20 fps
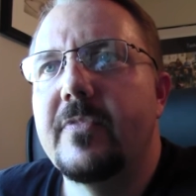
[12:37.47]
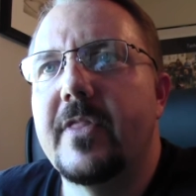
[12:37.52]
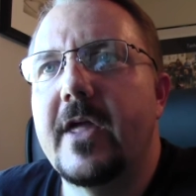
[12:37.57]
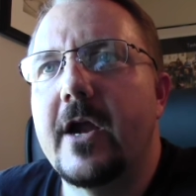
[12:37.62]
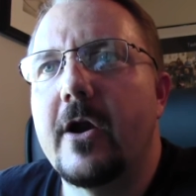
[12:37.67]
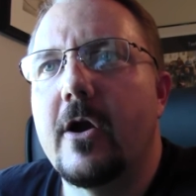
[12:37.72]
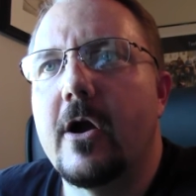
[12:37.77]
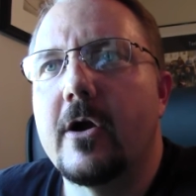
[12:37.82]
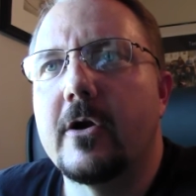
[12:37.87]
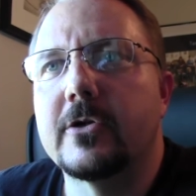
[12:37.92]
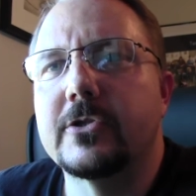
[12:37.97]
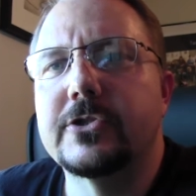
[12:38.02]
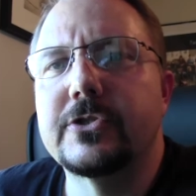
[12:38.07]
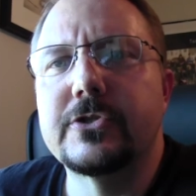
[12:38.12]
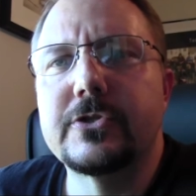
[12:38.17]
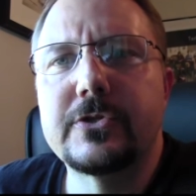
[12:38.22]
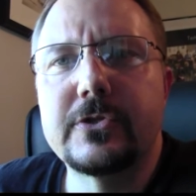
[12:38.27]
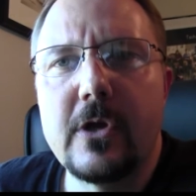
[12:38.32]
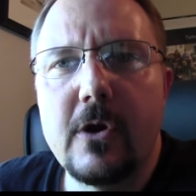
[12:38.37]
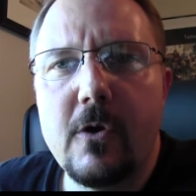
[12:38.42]
There are
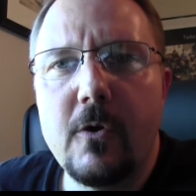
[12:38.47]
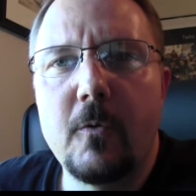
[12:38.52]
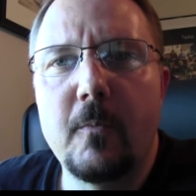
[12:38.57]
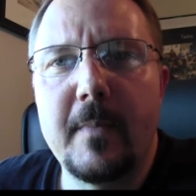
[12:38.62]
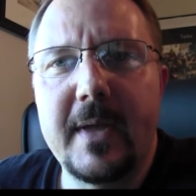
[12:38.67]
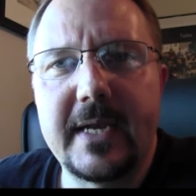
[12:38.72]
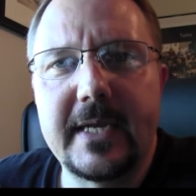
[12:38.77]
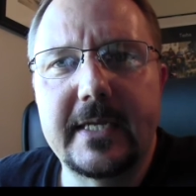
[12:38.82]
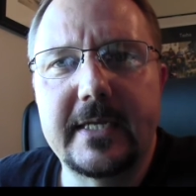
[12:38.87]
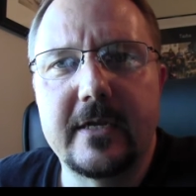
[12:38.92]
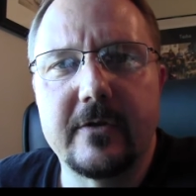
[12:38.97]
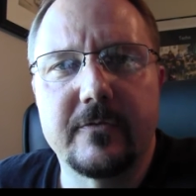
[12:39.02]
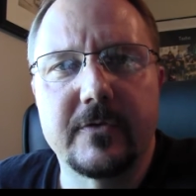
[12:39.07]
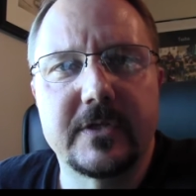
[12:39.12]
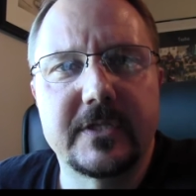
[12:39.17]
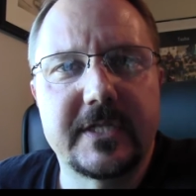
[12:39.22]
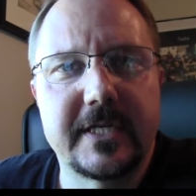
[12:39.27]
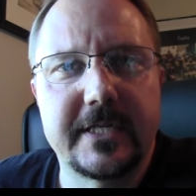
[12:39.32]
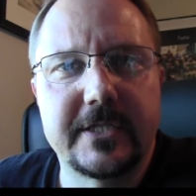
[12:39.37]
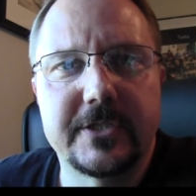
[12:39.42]
so many
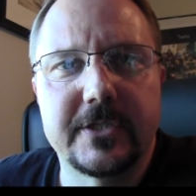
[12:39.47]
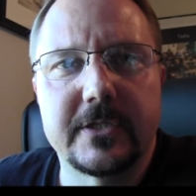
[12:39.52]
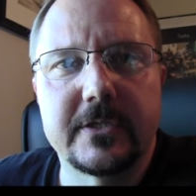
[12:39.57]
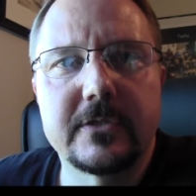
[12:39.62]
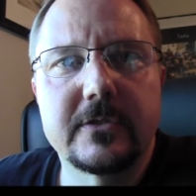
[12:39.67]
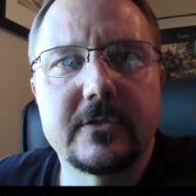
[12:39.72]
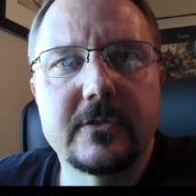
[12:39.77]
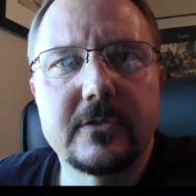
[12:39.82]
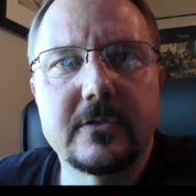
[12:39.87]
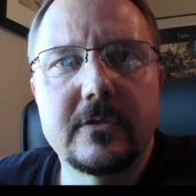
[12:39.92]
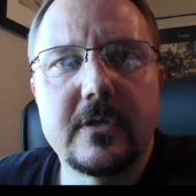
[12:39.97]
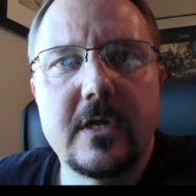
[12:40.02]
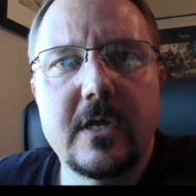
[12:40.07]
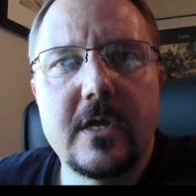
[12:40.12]
different teachings